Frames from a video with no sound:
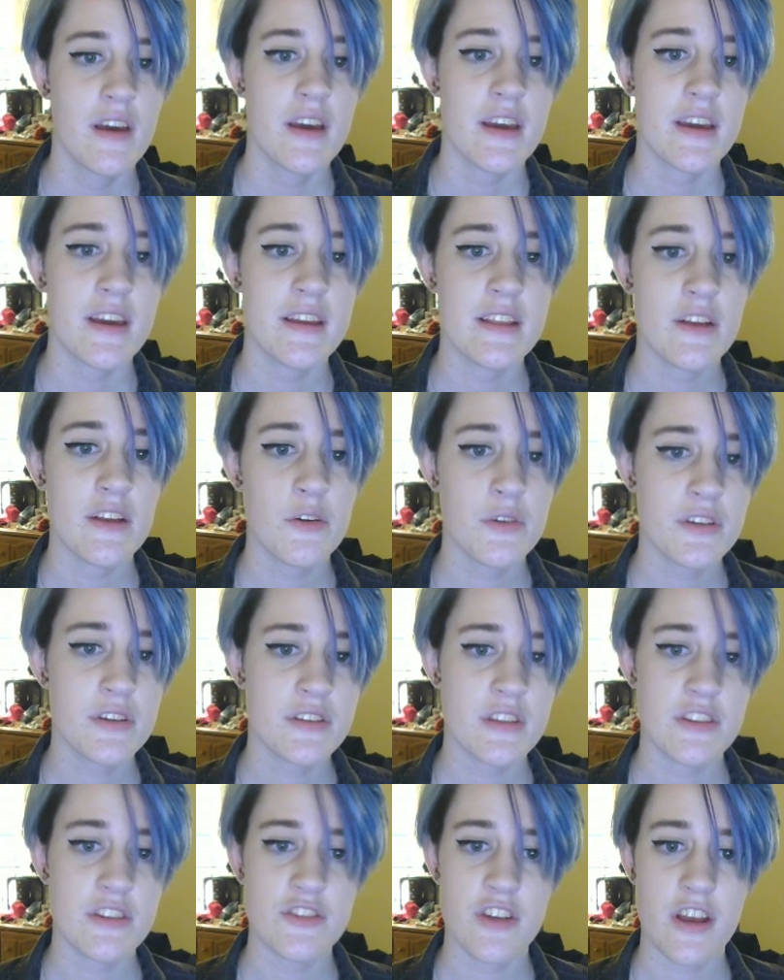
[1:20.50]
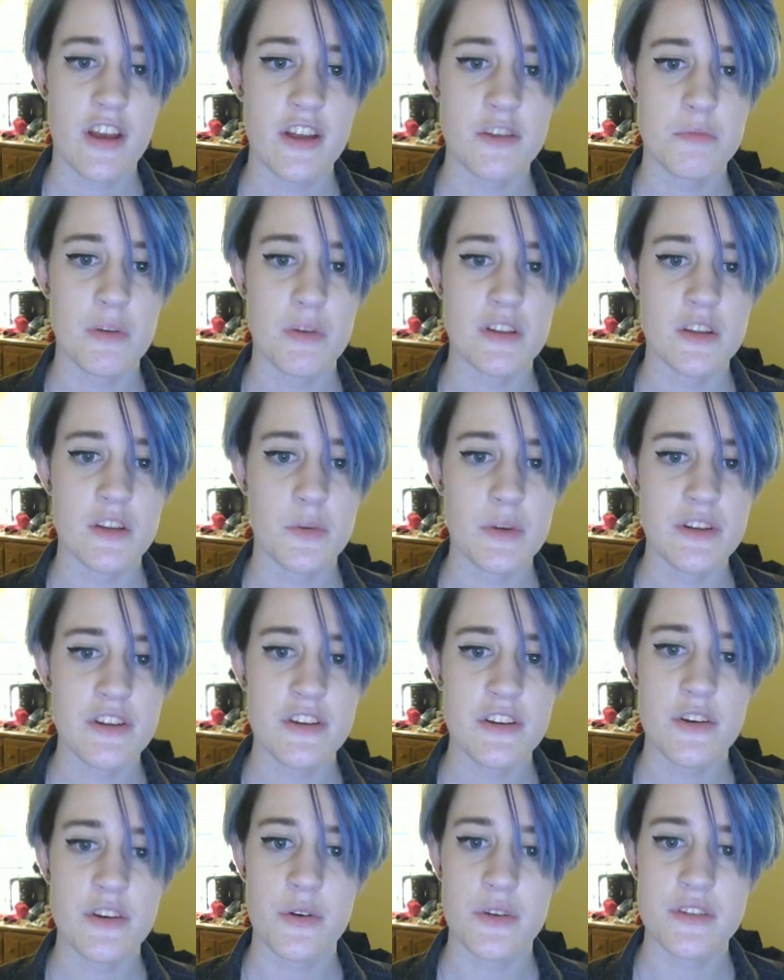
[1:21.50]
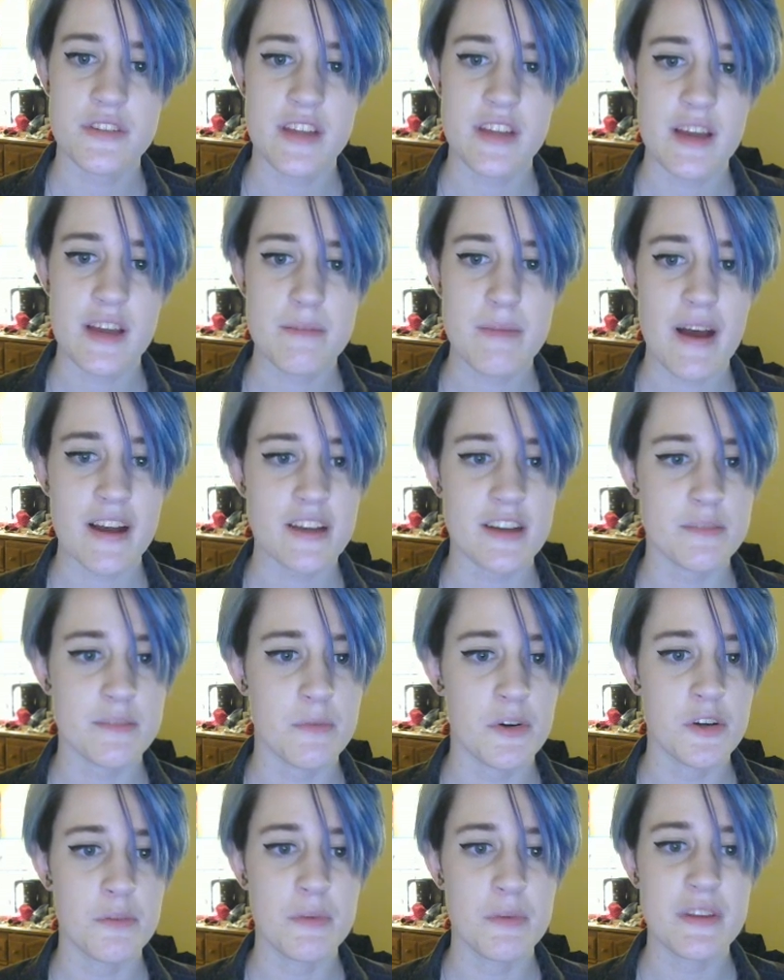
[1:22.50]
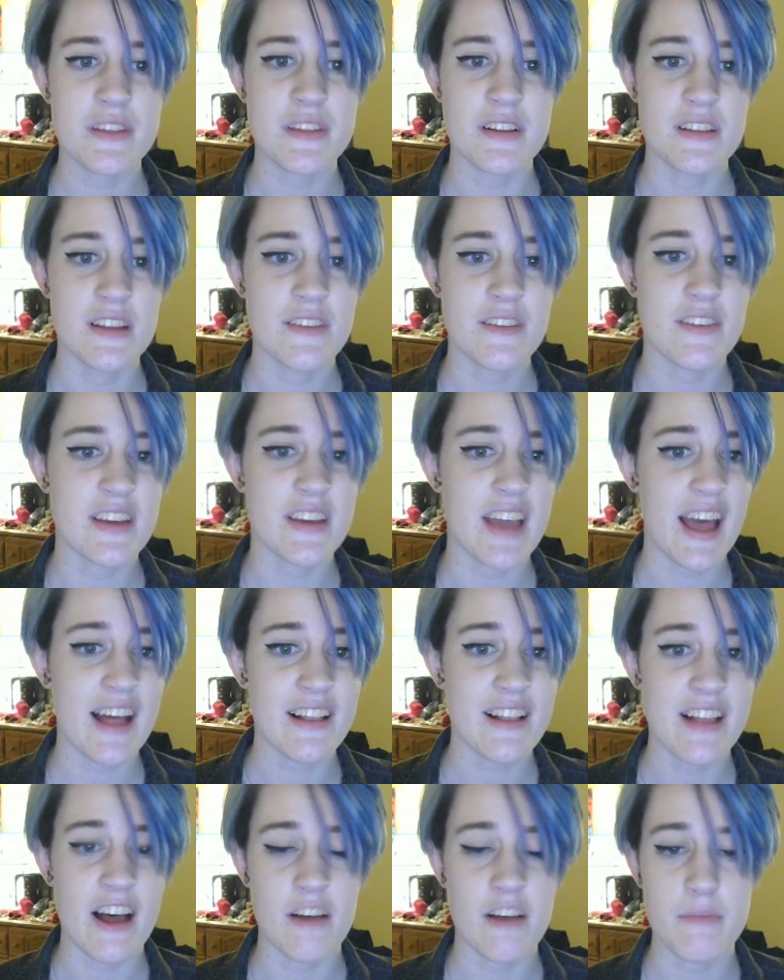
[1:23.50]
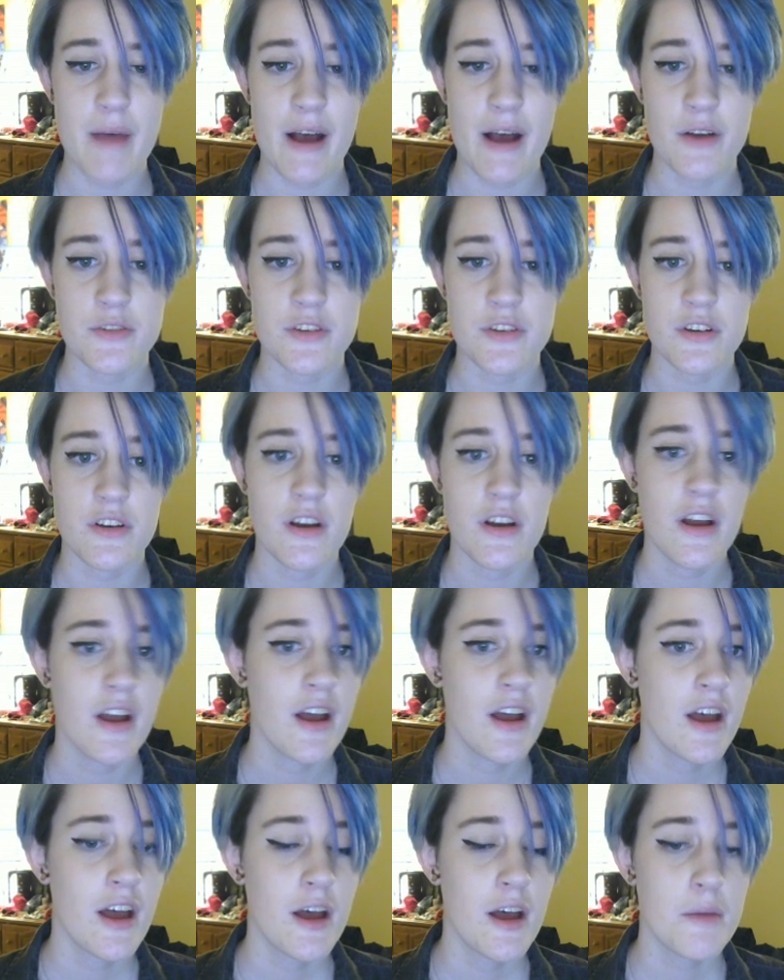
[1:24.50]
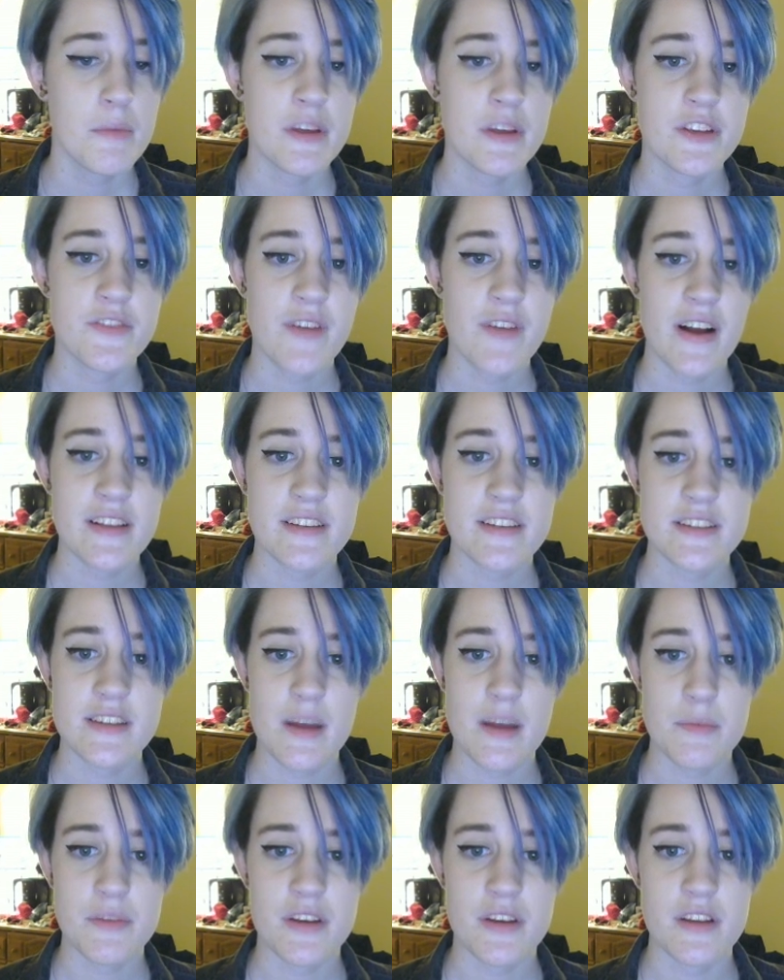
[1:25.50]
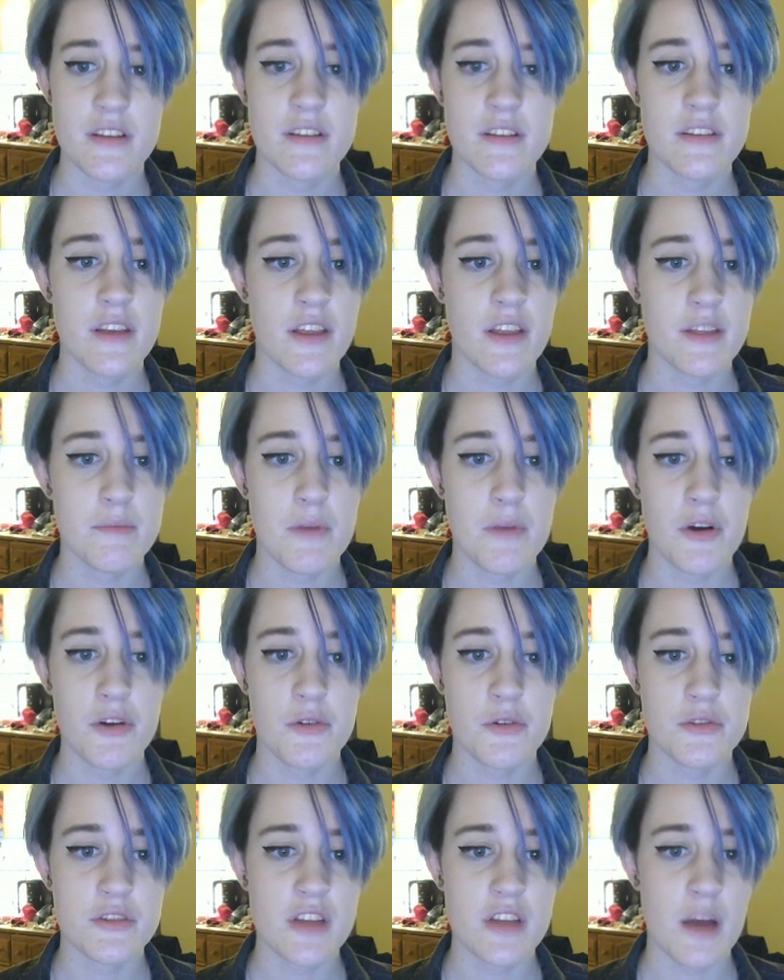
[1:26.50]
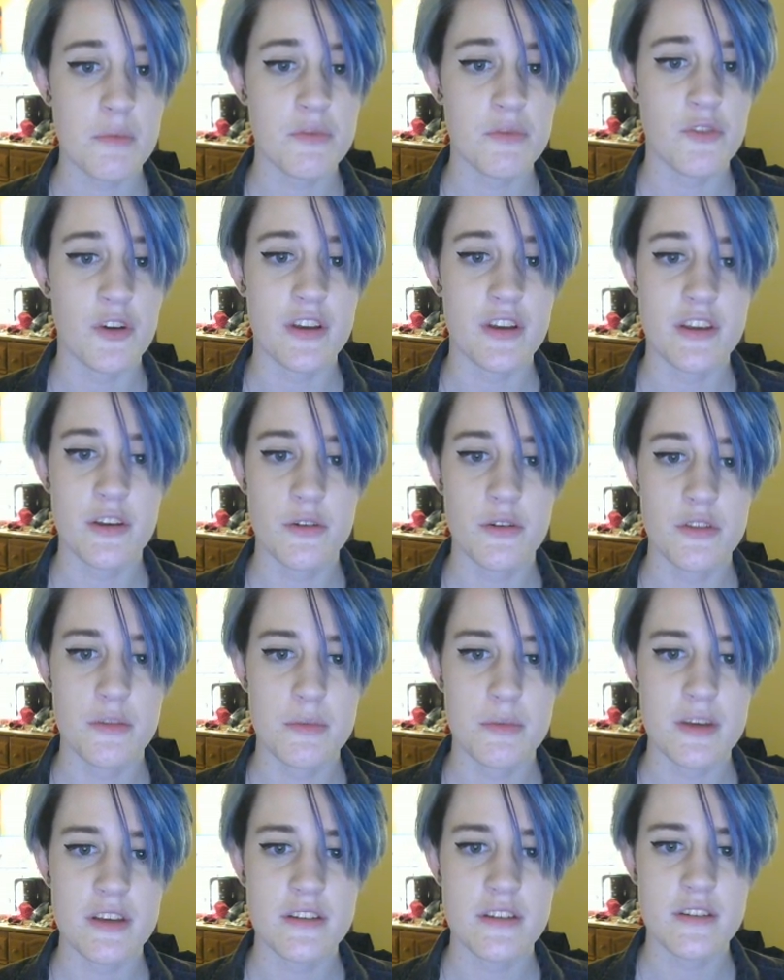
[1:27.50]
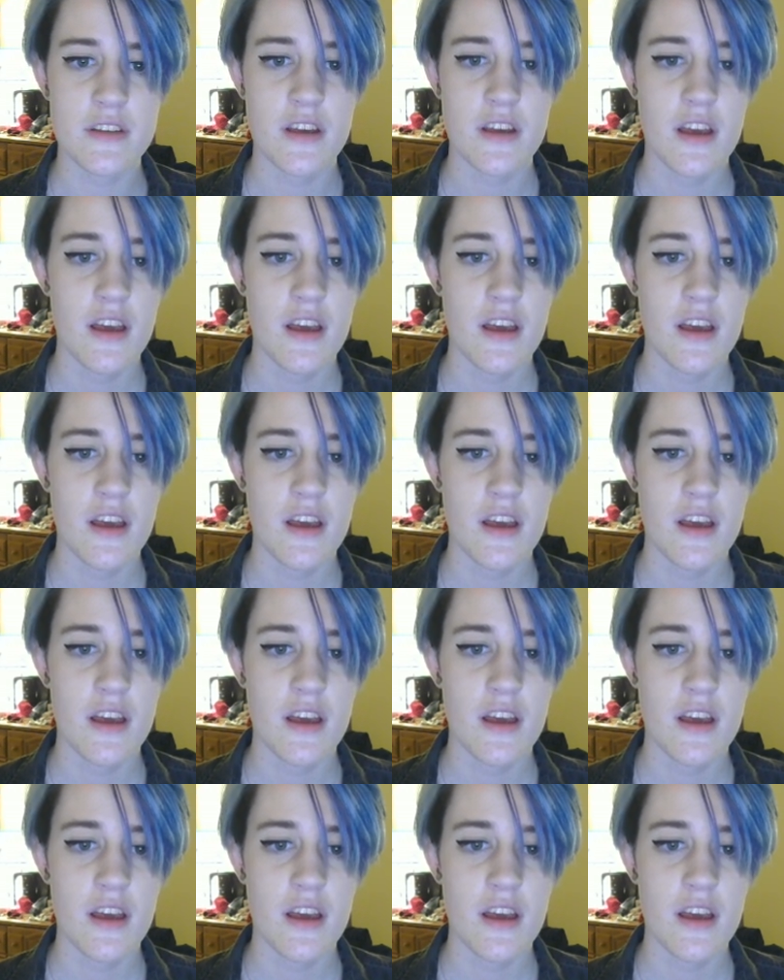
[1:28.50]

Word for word: He noticed the change, but Luigi could only stand back as Mario beat the living hell out of Bowser. Peach finally stepped in, telling Mario to stop before he killed the beast.